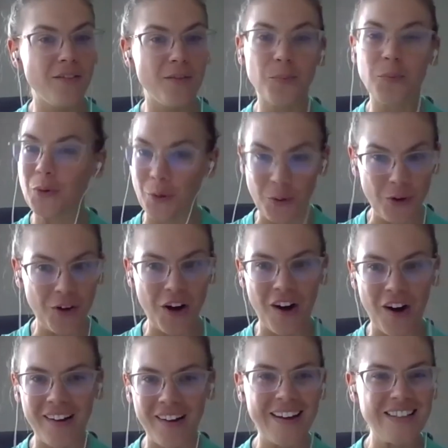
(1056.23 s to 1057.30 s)

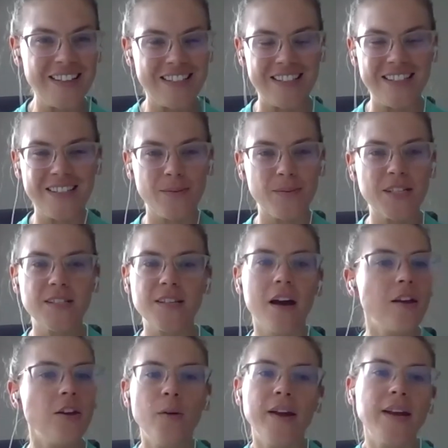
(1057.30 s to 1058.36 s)
protocol and systems because
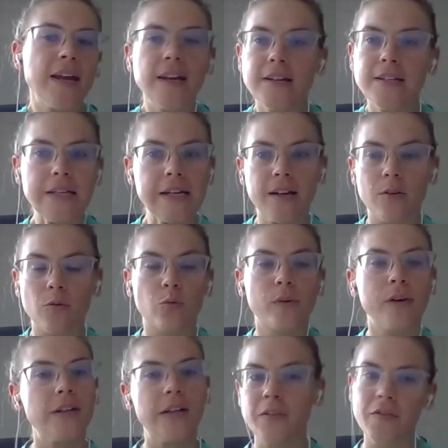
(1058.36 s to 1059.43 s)
you get inundated
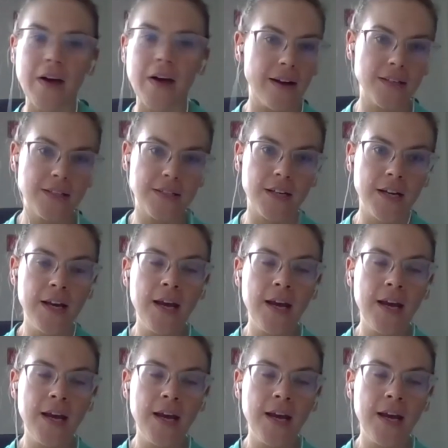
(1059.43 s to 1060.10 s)
really fast